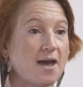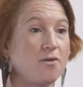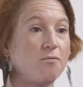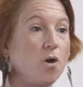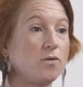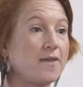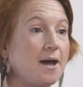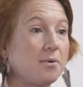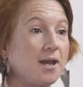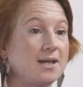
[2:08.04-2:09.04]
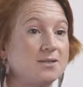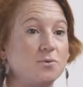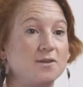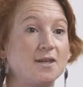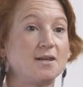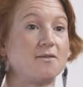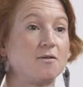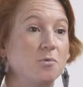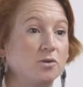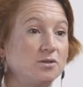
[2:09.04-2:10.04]
and the role that that plays within
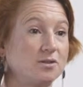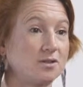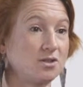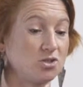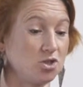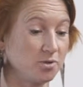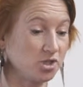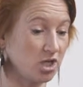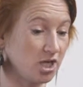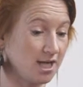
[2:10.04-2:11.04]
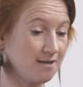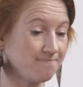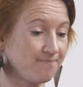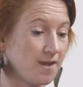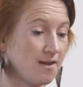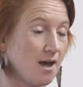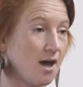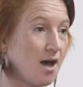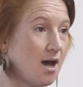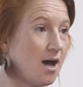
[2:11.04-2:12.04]
the modern consumer journey.
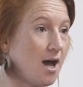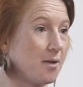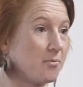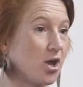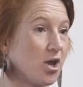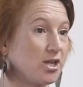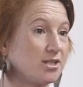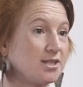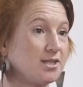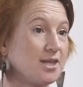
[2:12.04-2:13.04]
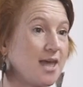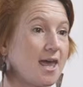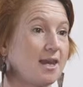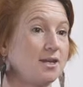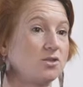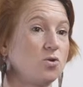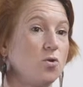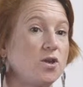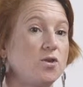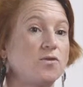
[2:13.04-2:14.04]
I'm going to then
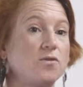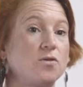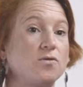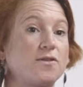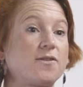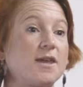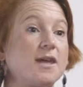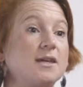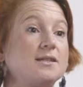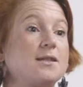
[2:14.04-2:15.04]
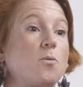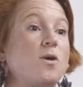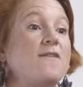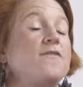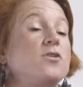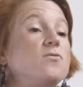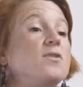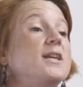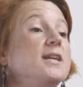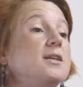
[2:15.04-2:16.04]
talk you through the things that we feel you
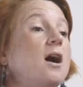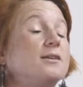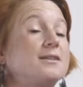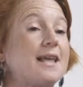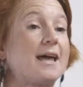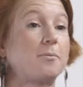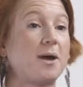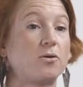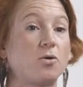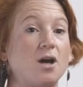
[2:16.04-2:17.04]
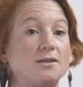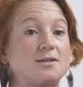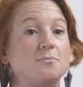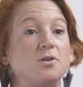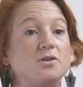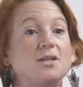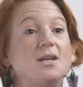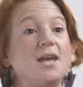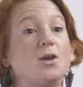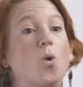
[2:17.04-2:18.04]
really need to understand about your customers
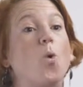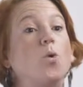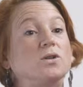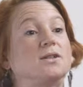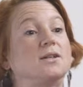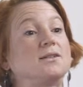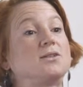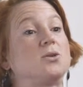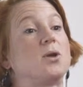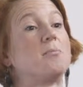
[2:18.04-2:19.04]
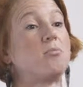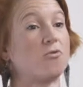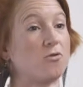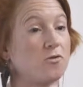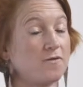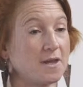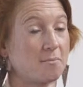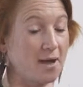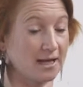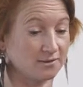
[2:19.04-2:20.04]
in order to improve the
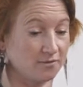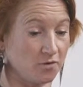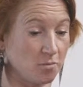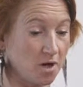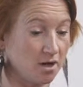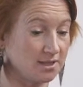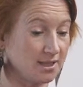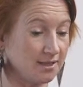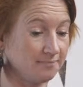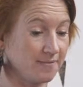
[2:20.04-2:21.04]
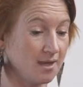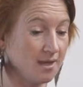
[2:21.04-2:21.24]
impact of your marketing.